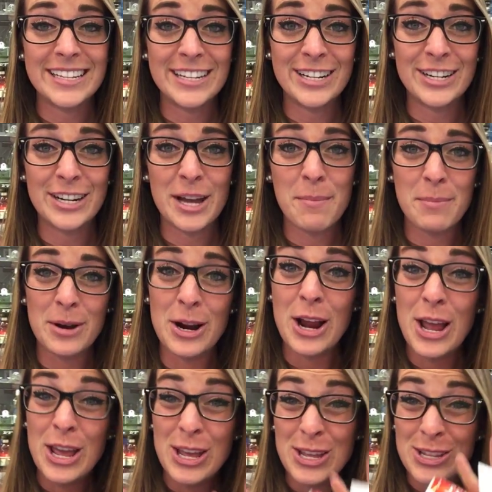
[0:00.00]
there number
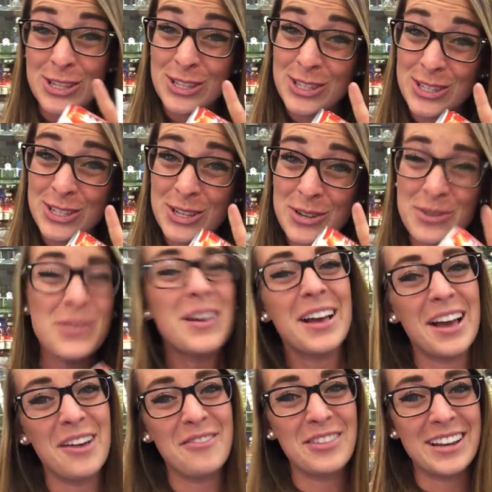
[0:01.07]
two
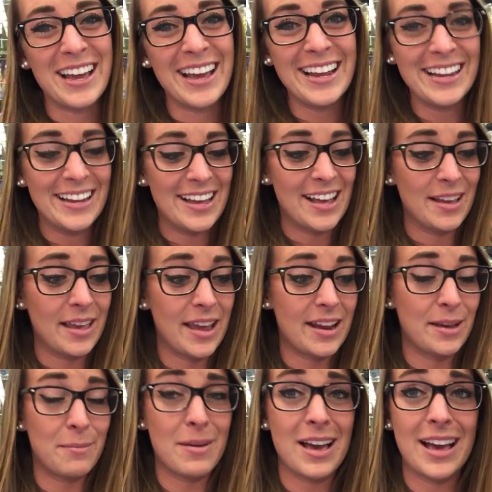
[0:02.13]
of the night,
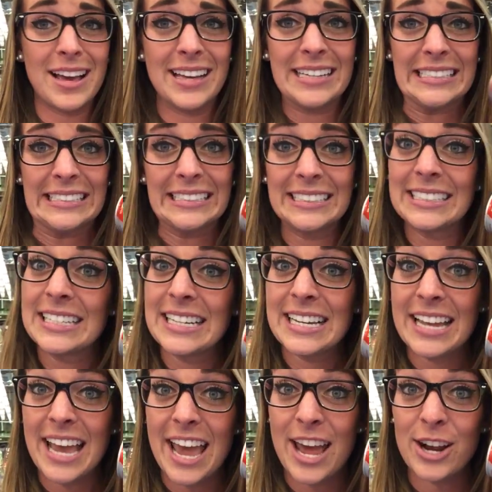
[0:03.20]
getting my
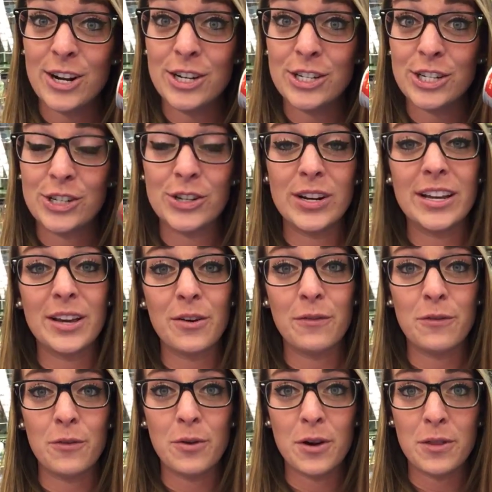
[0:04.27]
energy drink
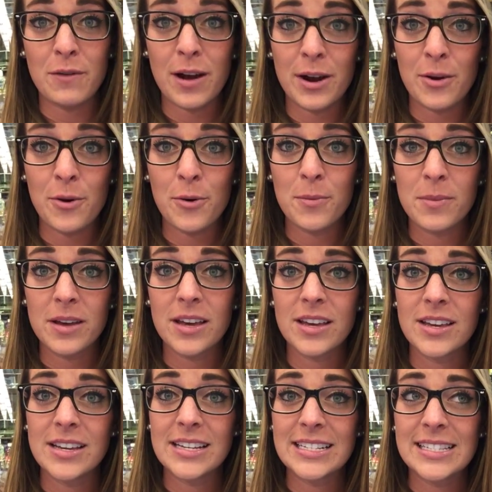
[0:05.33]
for the ride home
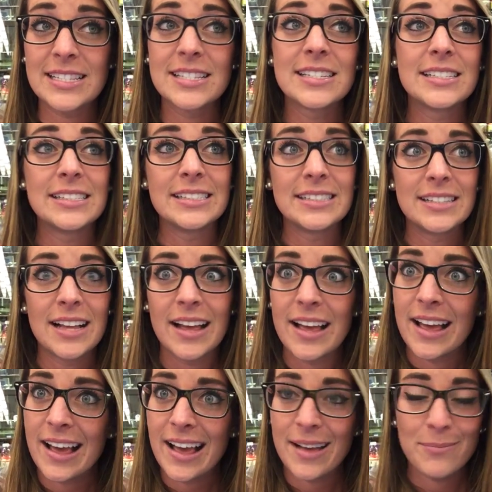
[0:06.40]
because
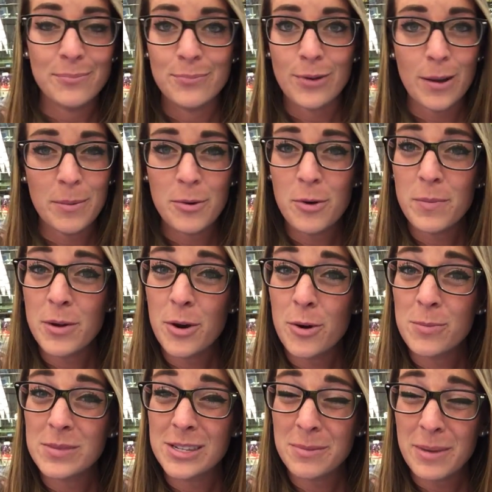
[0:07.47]
probably won't be home
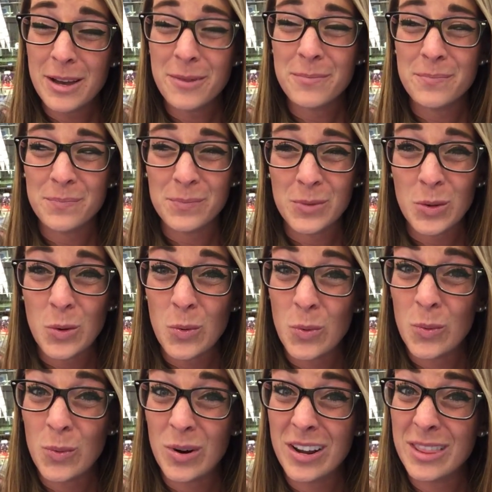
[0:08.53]
until about
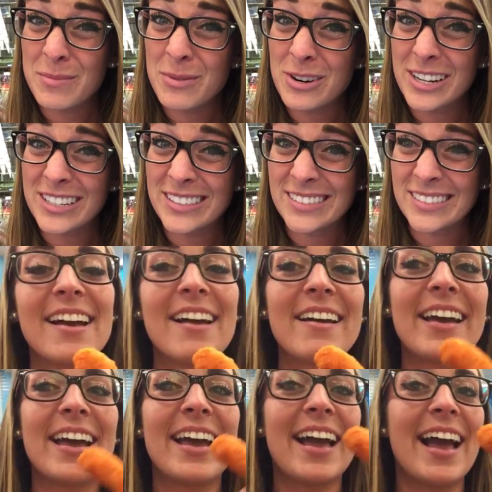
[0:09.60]
one in the morning.
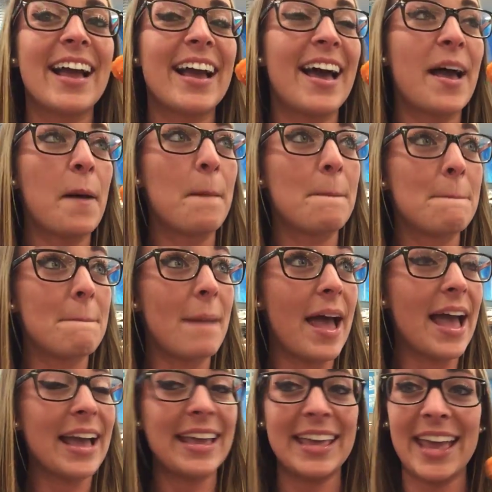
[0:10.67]
Okay, I got
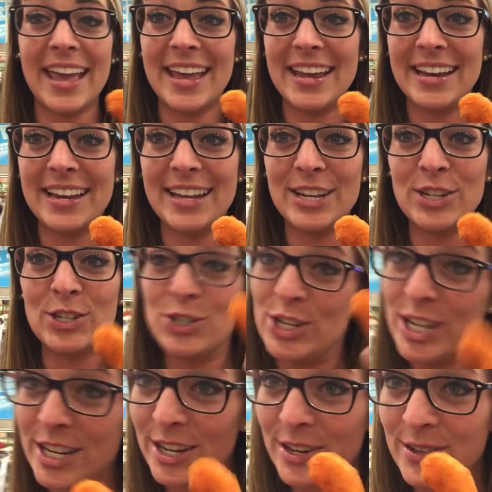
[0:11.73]
mac and
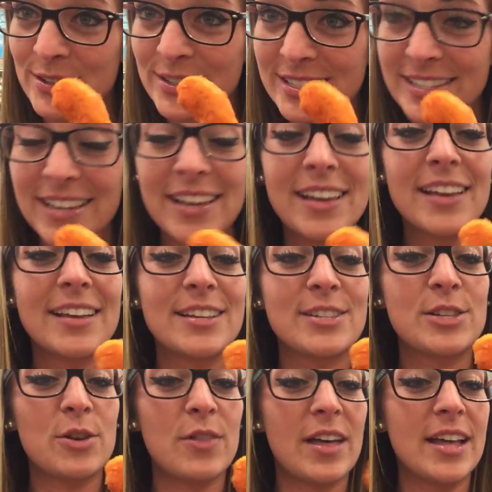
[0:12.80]
Cheetos.
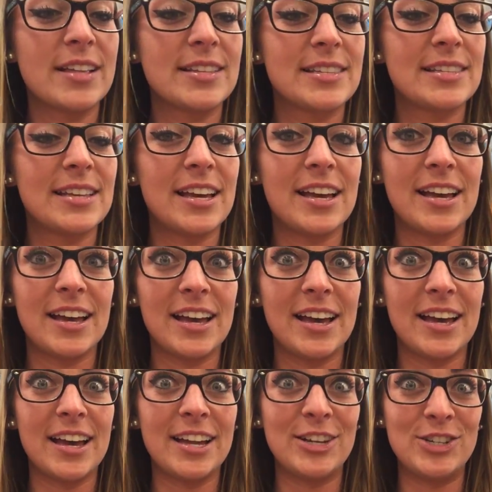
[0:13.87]
So that's
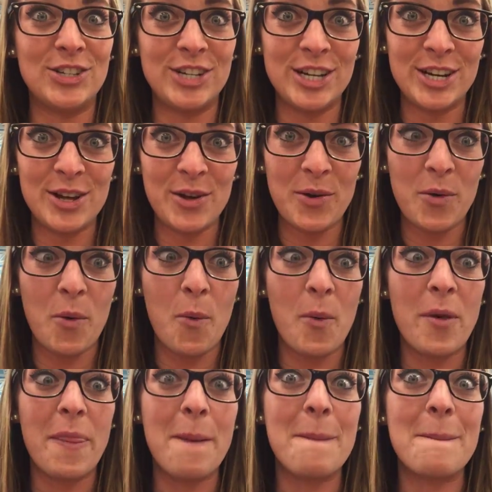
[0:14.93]
a Cheeto
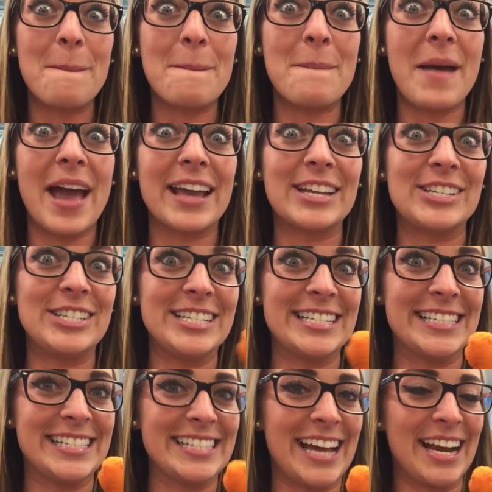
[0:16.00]
with mac and cheese
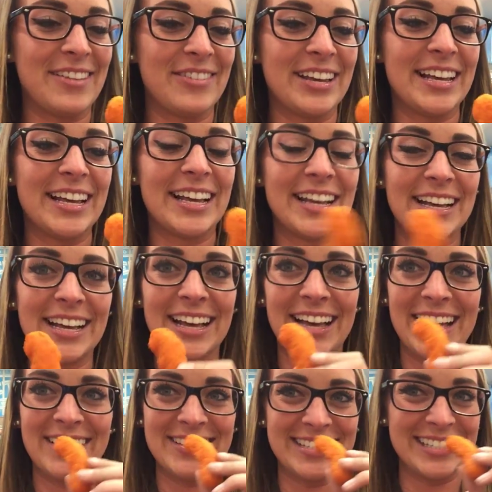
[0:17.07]
inside of it.
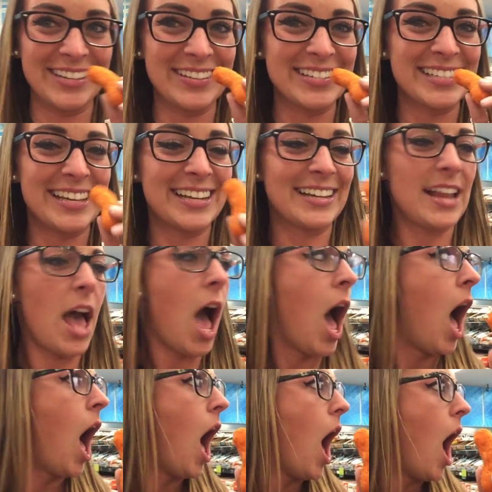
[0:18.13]
So
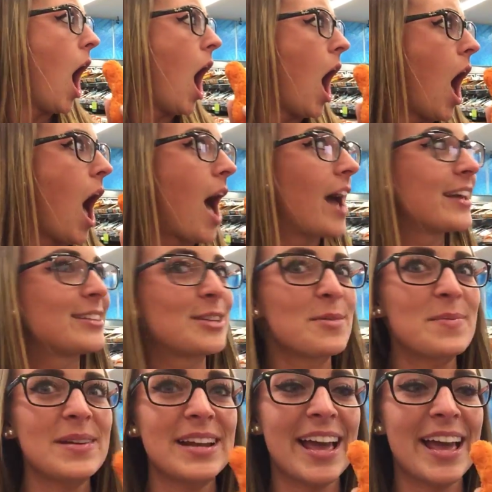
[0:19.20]
excited. Don't be